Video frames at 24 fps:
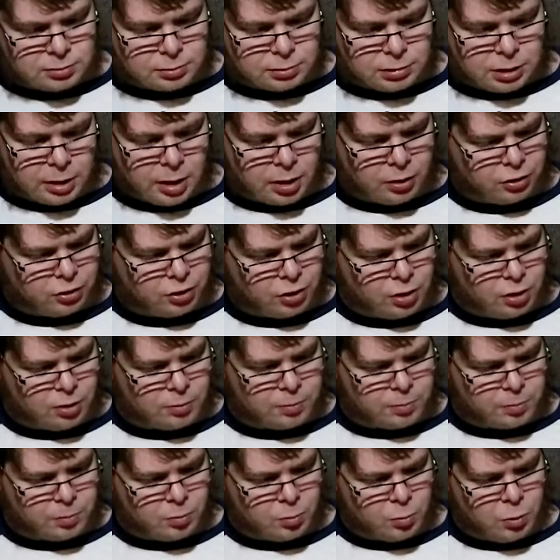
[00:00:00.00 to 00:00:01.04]
I'm not sure
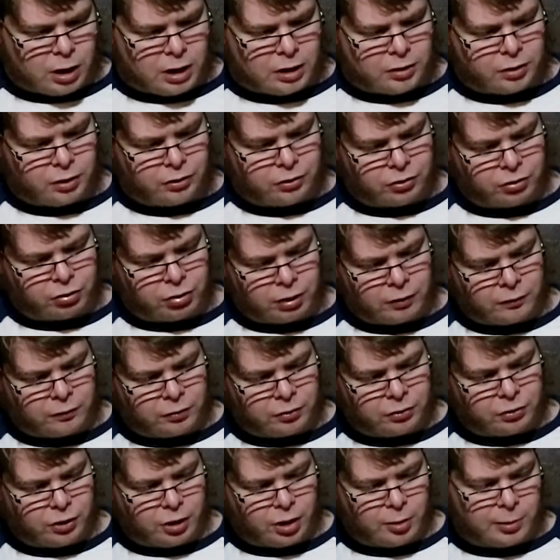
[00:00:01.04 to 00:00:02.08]
why this
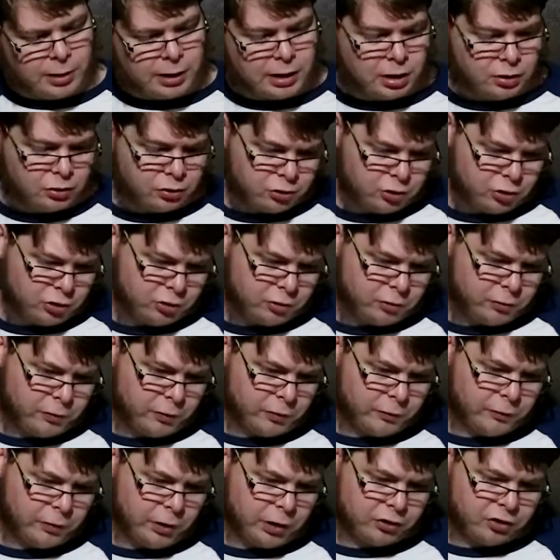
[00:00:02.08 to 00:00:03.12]
lifts up. I guess just
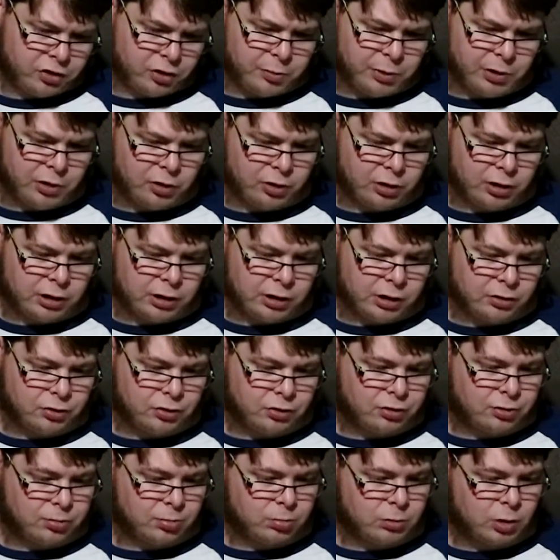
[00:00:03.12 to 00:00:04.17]
for flexibility. And
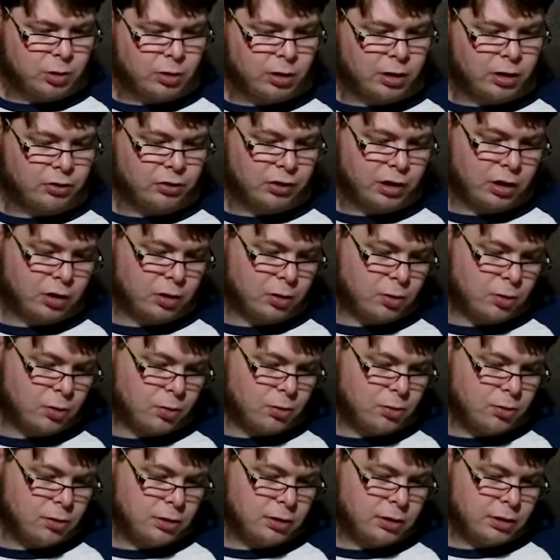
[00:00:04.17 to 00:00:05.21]
no, that's kind of
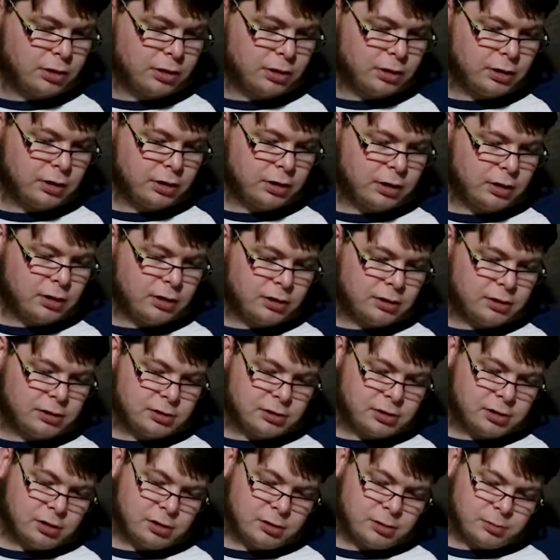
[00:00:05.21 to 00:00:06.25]
cool.
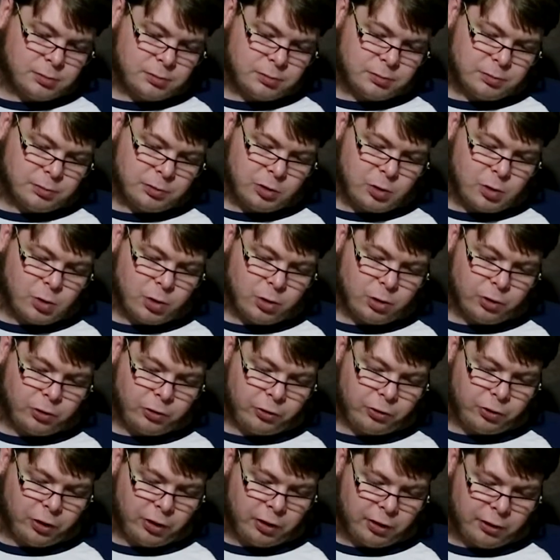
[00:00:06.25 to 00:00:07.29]
Of
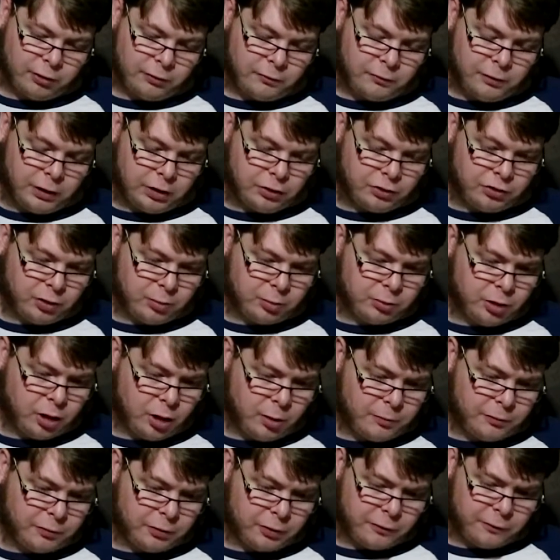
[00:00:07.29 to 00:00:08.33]
course, vents up
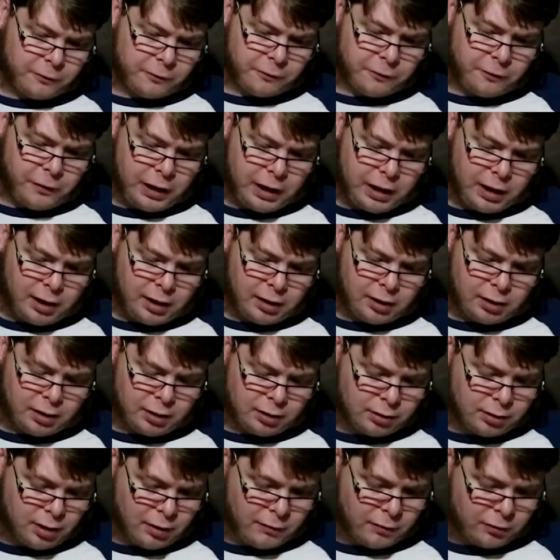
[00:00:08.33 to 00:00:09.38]
top for the fan
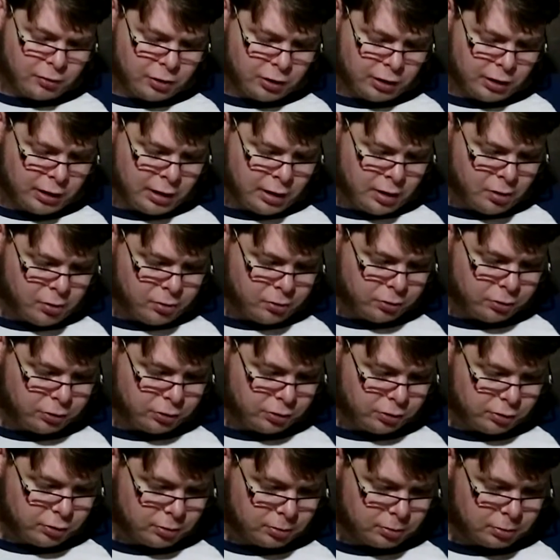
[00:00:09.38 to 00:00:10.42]
and everything
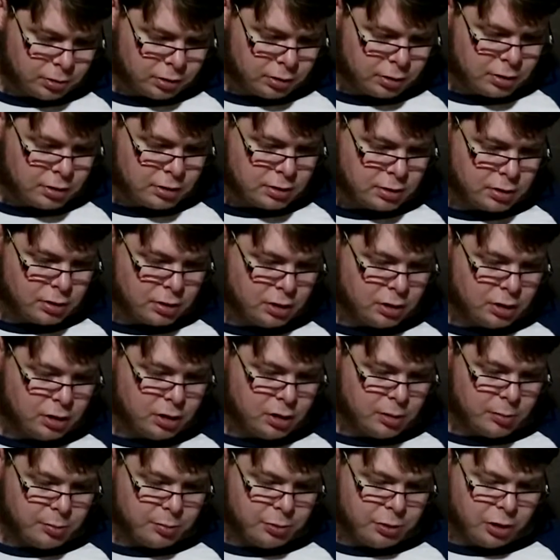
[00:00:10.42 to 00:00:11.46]
else. Okay.
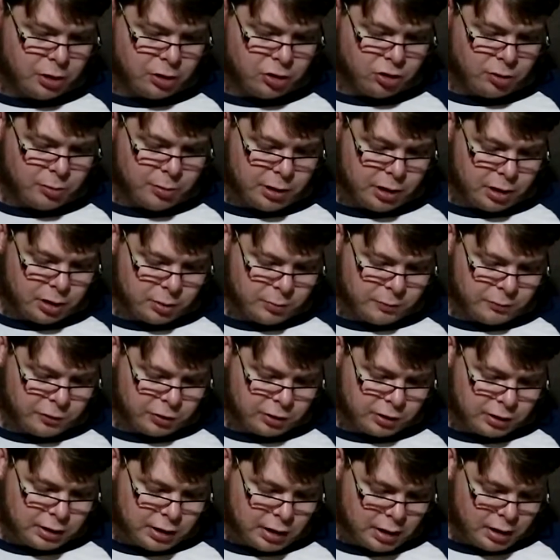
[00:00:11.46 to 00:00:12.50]
plug in the bottom for
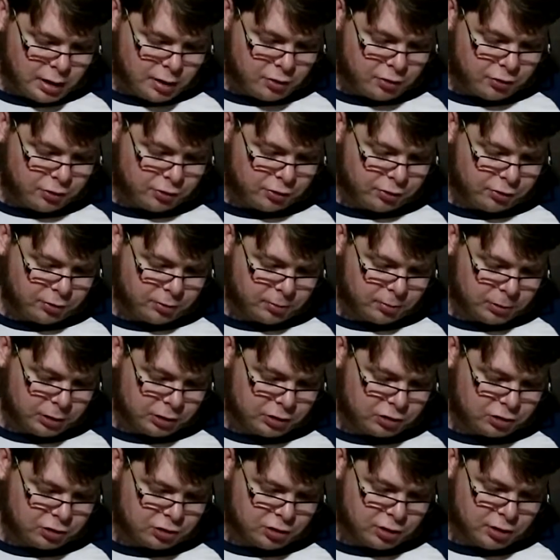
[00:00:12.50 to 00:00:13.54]
the case,
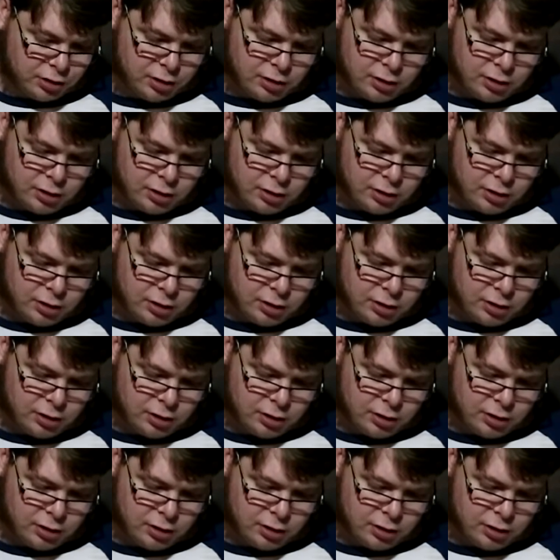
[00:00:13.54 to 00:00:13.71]
which,